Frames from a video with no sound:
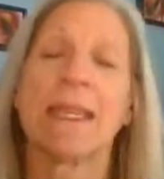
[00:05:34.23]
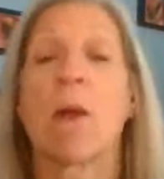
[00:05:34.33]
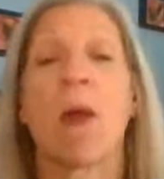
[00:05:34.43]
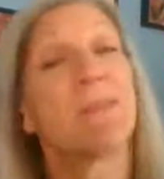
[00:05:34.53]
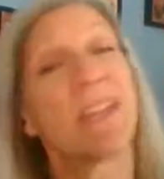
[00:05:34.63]

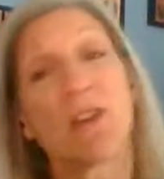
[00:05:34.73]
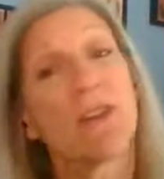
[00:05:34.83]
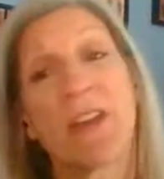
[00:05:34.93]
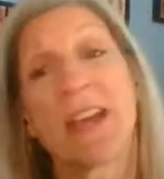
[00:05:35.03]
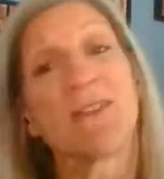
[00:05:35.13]
now i'm
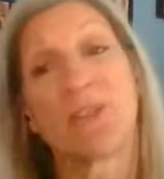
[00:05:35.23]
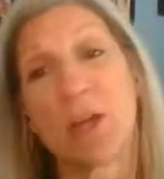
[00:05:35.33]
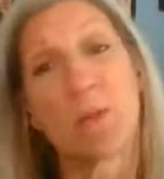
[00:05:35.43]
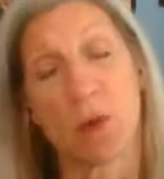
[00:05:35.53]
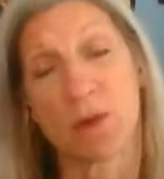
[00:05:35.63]
terrified of
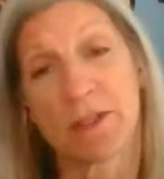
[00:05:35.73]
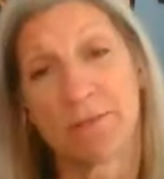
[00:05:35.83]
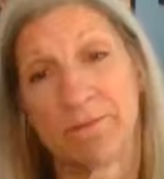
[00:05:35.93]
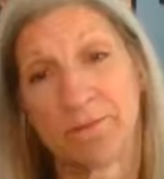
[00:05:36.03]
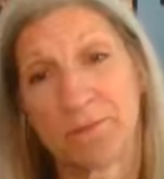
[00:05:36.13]
lawnmowers
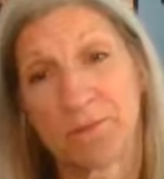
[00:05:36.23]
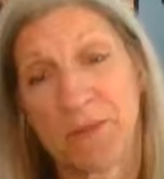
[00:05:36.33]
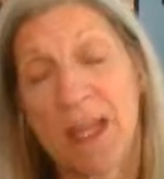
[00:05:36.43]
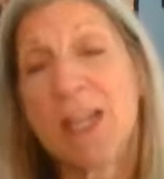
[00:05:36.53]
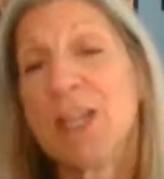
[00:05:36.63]

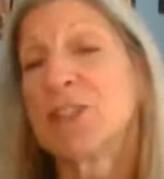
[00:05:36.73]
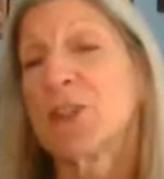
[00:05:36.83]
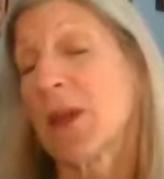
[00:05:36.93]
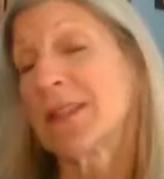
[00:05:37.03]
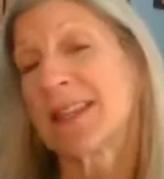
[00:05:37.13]

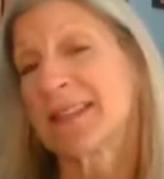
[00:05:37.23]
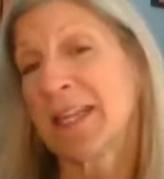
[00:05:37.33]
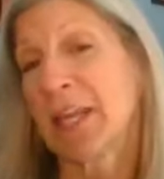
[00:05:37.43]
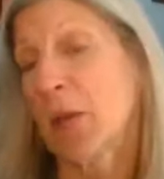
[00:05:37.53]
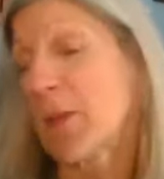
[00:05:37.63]
so I said
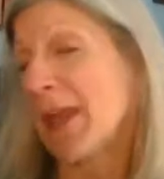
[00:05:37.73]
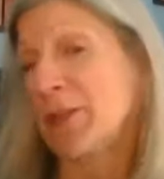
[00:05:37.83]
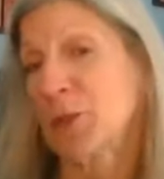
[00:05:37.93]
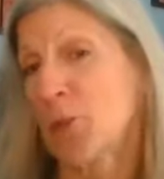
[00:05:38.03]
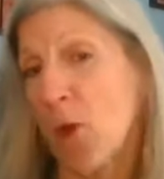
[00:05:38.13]
to him,
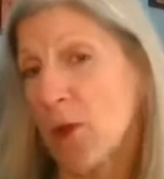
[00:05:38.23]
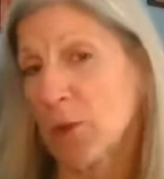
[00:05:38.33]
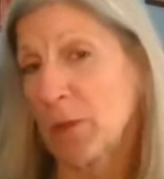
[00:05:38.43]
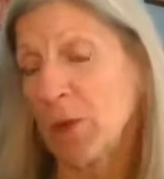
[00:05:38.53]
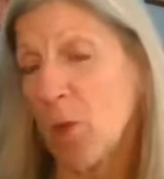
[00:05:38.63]
and your point
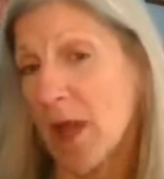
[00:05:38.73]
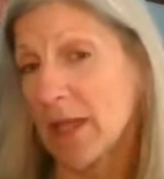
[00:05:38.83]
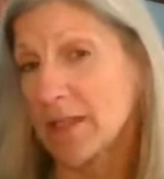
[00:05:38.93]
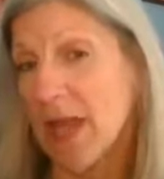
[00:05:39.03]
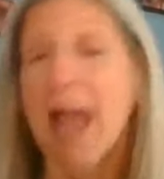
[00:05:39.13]
would be
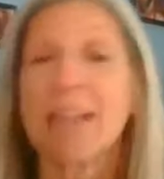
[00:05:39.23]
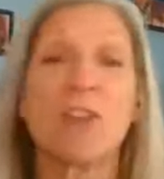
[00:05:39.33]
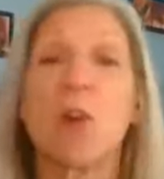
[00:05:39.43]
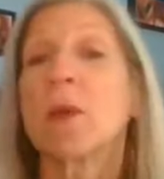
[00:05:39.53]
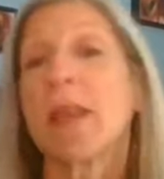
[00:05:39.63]
what? I
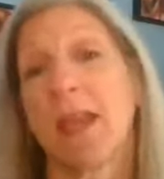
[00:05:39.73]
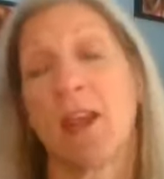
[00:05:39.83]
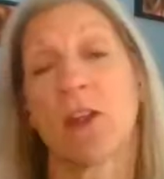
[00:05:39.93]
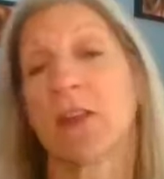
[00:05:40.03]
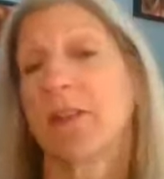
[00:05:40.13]
don't
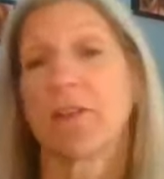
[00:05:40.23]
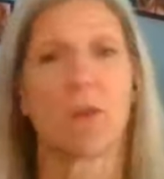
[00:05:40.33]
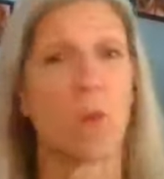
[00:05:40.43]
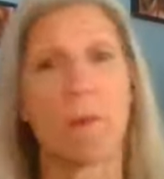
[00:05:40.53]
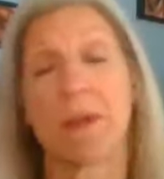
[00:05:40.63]
care if
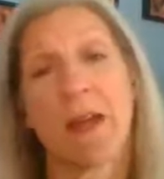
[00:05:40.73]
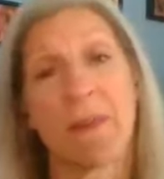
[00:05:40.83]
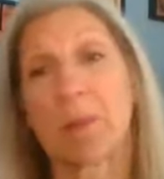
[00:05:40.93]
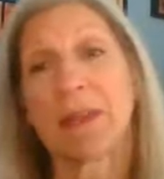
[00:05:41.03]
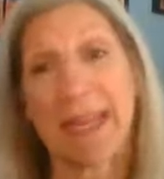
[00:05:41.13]
every woman
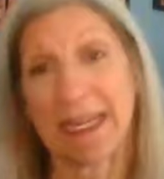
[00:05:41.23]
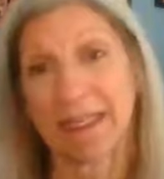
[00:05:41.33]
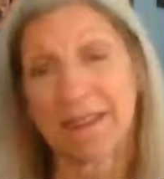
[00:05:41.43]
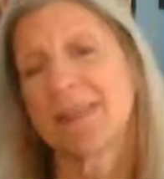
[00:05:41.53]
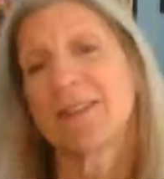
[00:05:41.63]
on the
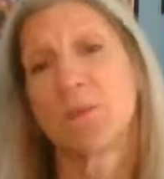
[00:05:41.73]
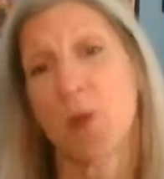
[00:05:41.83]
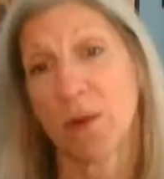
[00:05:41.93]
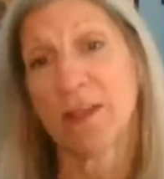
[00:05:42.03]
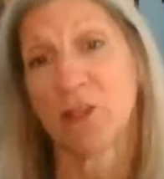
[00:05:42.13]
planet is
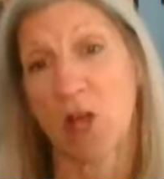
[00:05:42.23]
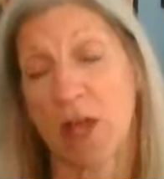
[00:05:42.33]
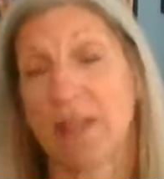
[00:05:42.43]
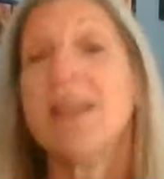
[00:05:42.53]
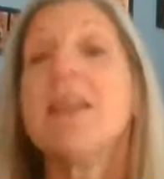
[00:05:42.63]
mowing the
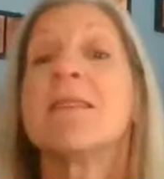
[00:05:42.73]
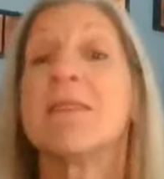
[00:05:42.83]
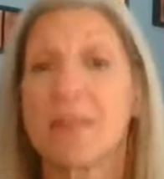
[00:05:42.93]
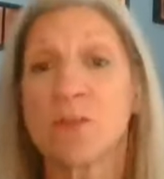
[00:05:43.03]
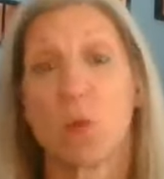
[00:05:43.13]
lawn.
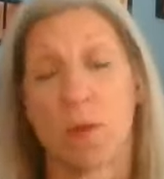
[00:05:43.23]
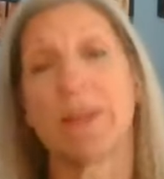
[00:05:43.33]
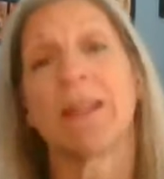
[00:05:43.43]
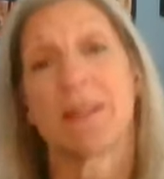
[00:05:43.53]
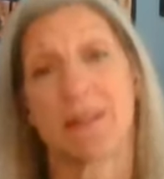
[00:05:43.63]
This
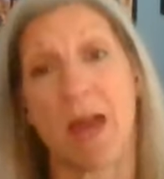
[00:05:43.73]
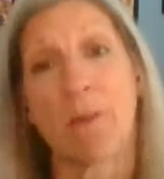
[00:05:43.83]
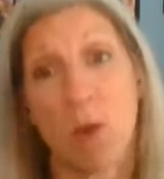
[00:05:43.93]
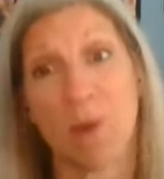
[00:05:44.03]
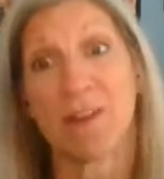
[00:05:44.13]
woman is
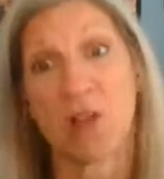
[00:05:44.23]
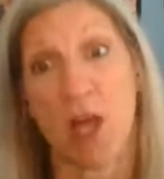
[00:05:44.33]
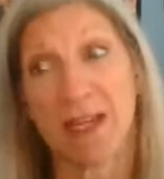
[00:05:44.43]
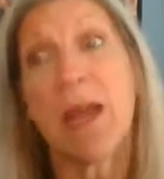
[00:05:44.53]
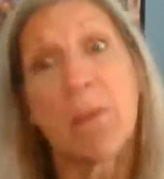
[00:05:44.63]
not mowing the
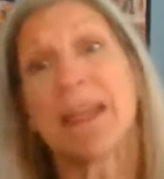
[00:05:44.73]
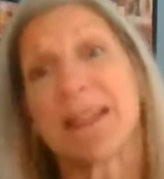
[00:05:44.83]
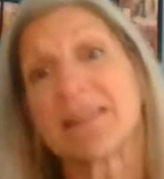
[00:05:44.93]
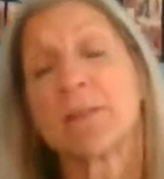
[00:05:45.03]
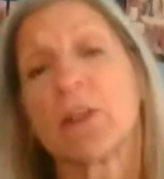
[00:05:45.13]
lawn
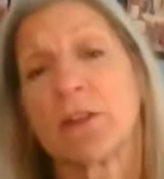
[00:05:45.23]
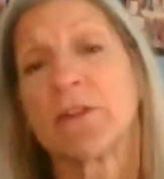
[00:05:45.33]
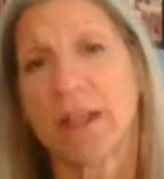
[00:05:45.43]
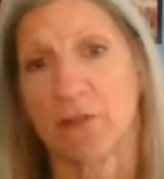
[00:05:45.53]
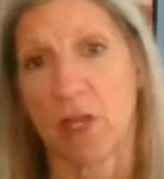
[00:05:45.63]
because I'm
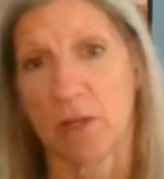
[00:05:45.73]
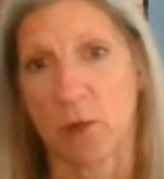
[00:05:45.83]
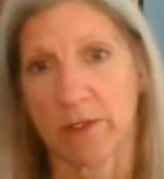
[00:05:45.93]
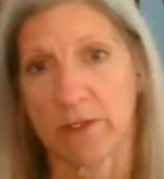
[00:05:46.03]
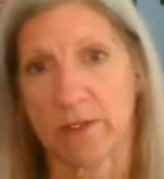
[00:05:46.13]
terrified of
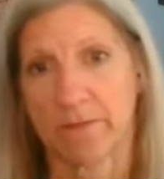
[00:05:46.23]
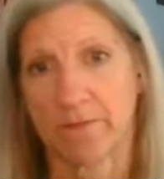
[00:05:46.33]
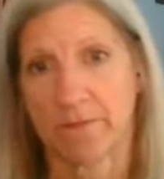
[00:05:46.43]
lawnmowers.